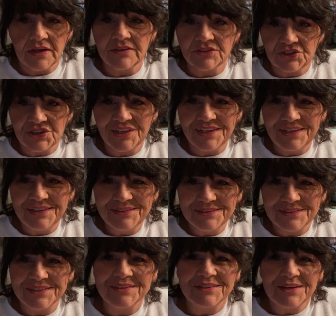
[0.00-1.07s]
and
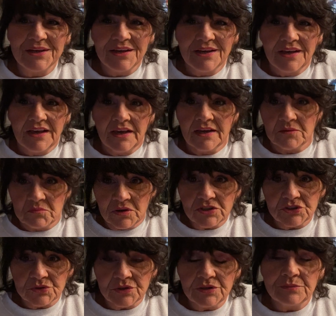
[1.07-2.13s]
cheese and
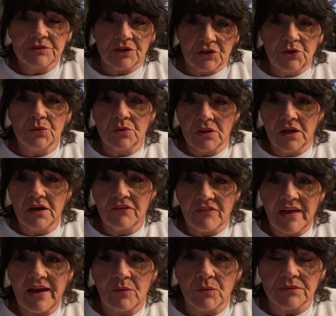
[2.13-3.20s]
mushrooms, you'll love
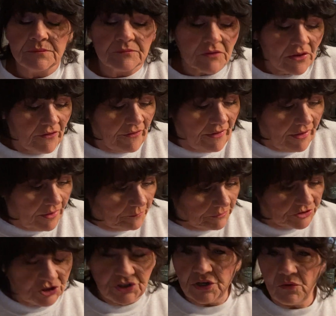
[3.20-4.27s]
that one.
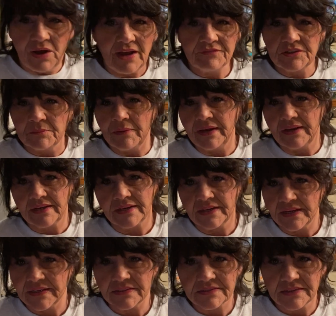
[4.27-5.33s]
But you don't have to make it
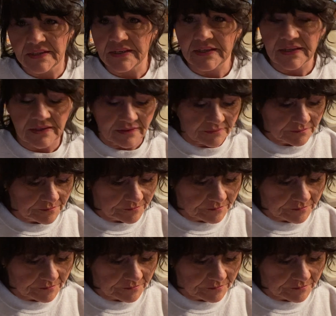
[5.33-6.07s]
as thick.